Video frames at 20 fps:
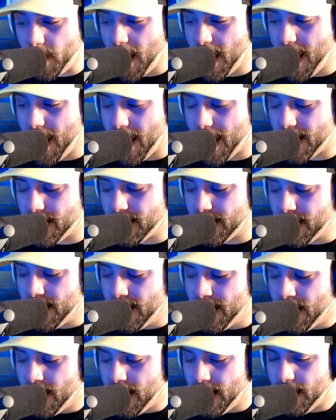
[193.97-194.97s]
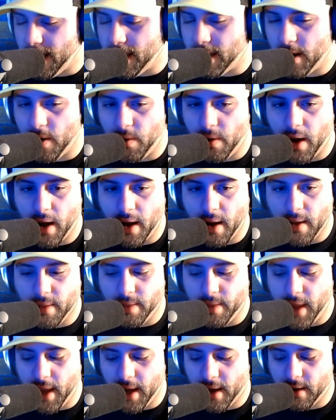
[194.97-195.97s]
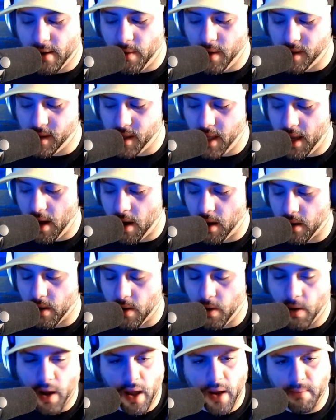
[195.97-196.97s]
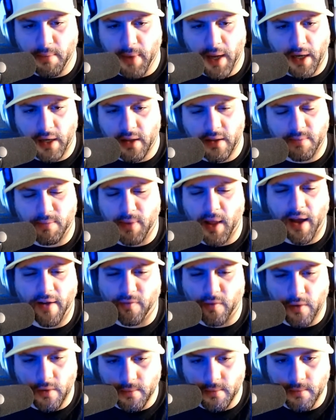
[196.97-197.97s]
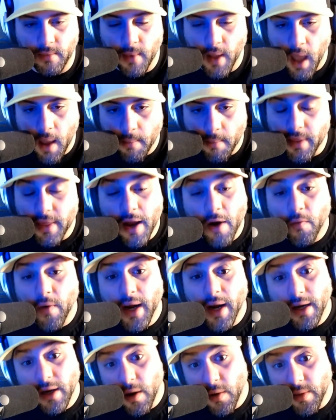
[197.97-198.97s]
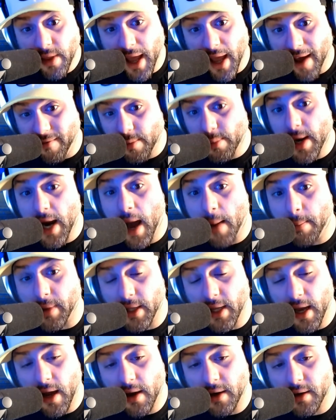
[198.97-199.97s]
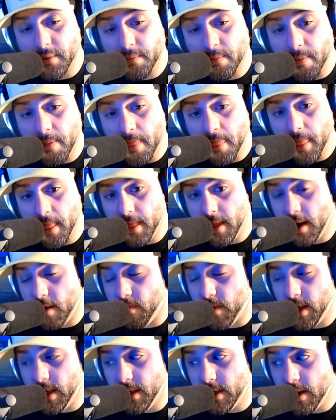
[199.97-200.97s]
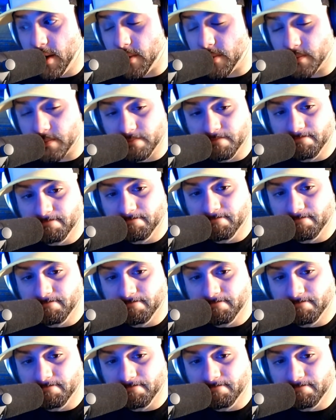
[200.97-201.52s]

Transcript: And, you know, uh, they could always say, oh, go ahead and make another platform. But they already know they have a monopoly on it. They already know.